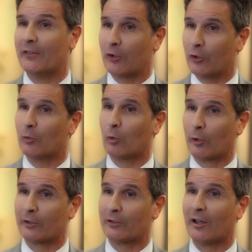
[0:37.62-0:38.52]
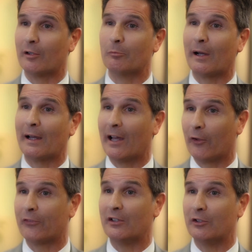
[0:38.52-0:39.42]
in the good work done by
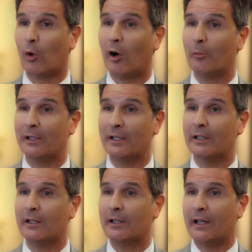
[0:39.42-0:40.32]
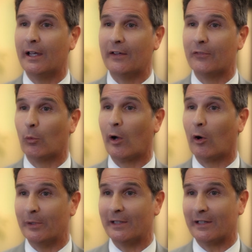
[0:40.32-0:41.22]
Healthy New Albany and the
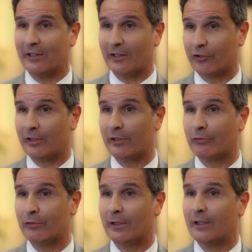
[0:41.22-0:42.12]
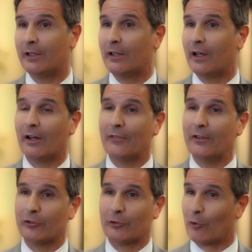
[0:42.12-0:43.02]
Well-Being Initiative.
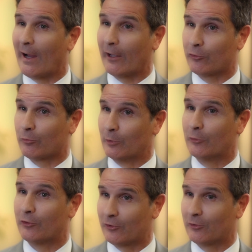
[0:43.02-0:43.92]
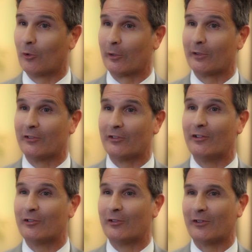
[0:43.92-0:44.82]
These are grassroots
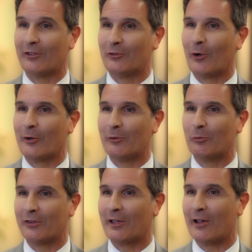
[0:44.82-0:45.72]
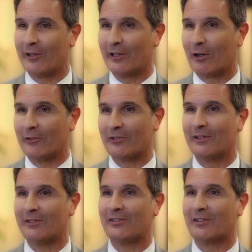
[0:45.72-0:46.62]
organizations that started with caring
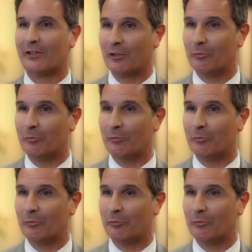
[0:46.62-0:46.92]
residents and